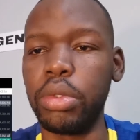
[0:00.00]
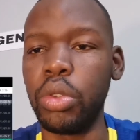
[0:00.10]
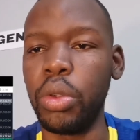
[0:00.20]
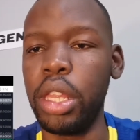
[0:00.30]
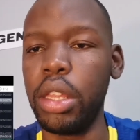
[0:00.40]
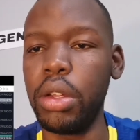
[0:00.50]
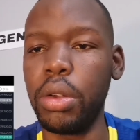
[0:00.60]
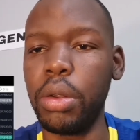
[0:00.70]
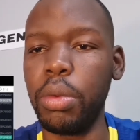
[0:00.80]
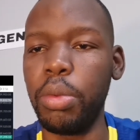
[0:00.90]
So
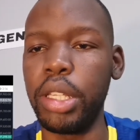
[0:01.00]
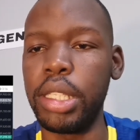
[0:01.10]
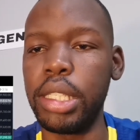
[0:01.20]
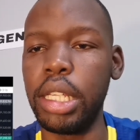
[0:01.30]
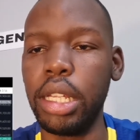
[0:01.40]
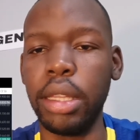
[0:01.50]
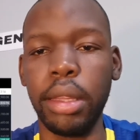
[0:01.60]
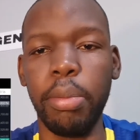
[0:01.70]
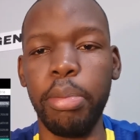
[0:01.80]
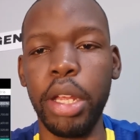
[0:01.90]
here we see
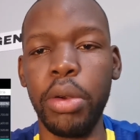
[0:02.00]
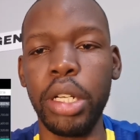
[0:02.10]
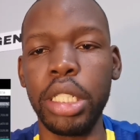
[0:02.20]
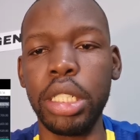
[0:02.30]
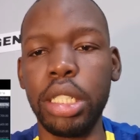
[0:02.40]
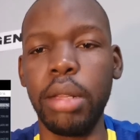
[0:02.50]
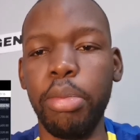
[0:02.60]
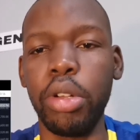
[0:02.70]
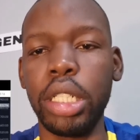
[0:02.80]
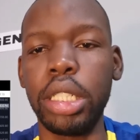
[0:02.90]
the bullish
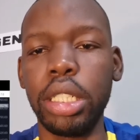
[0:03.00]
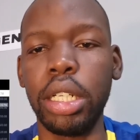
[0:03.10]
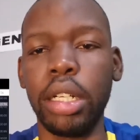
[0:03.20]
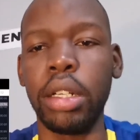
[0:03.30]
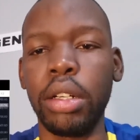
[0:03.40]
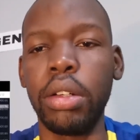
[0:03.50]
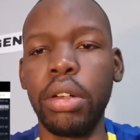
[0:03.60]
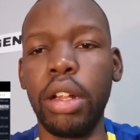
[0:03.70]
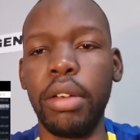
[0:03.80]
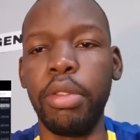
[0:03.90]

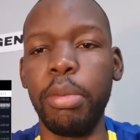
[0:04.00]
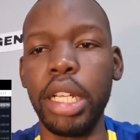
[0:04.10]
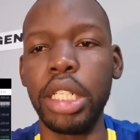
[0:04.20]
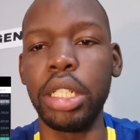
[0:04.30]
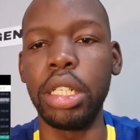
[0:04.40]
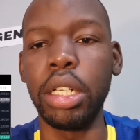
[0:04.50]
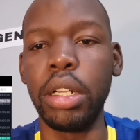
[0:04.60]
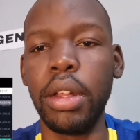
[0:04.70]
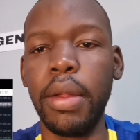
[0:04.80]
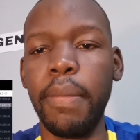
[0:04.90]
confirmation.
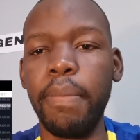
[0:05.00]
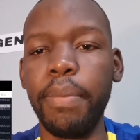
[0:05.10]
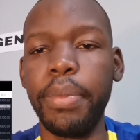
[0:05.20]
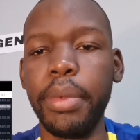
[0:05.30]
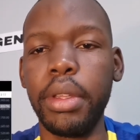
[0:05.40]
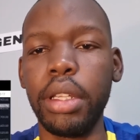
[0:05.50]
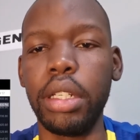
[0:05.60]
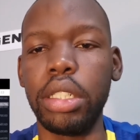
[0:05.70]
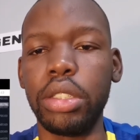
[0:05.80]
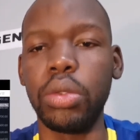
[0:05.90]

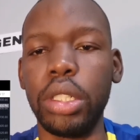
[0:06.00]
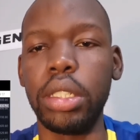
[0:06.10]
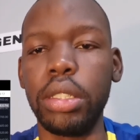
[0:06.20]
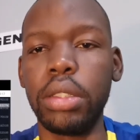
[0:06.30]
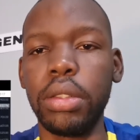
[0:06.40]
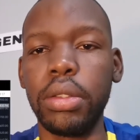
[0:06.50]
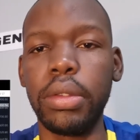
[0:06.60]
Let's do this.